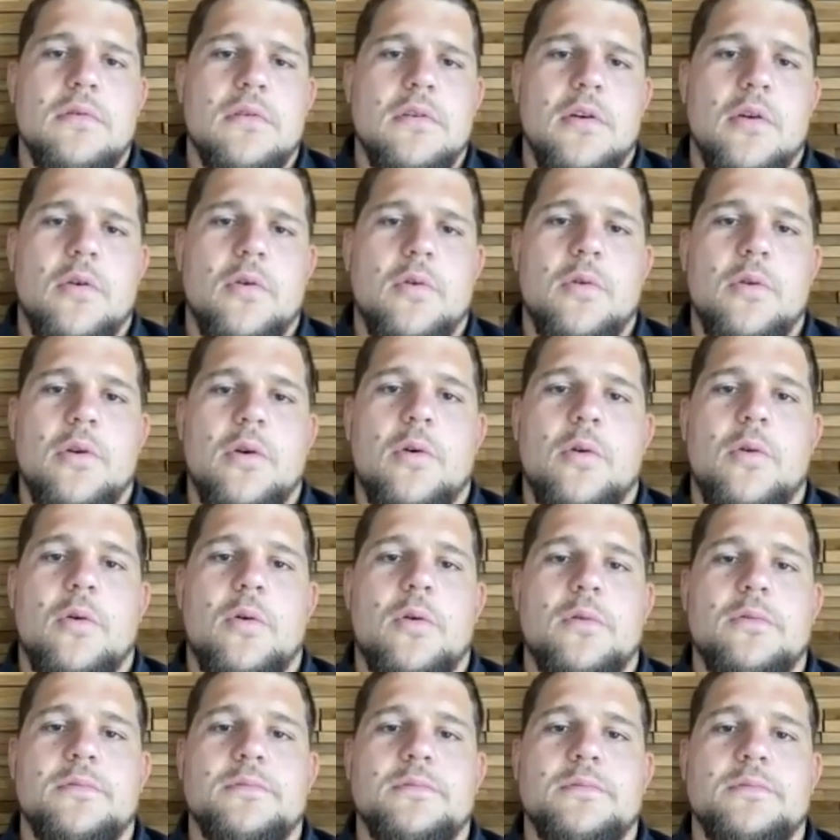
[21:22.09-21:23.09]

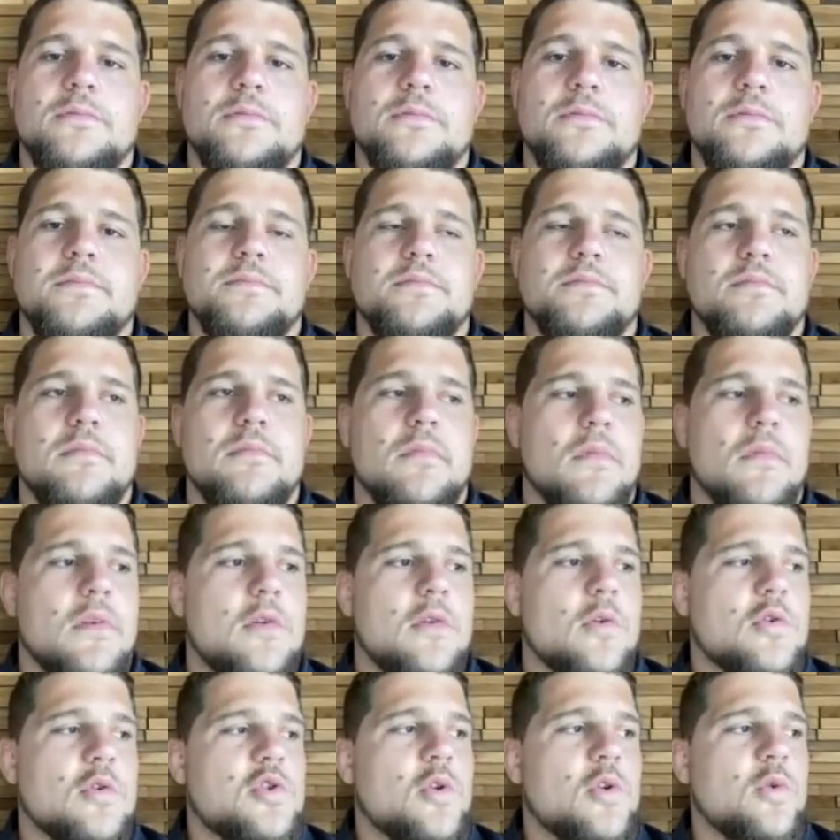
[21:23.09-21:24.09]
your
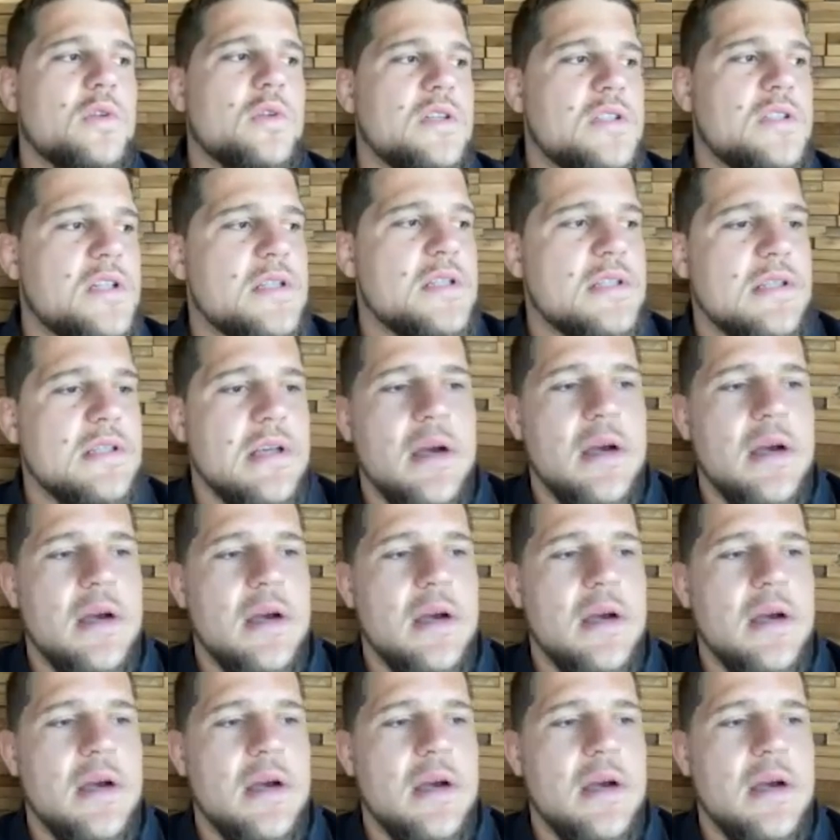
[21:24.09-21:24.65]
shortages.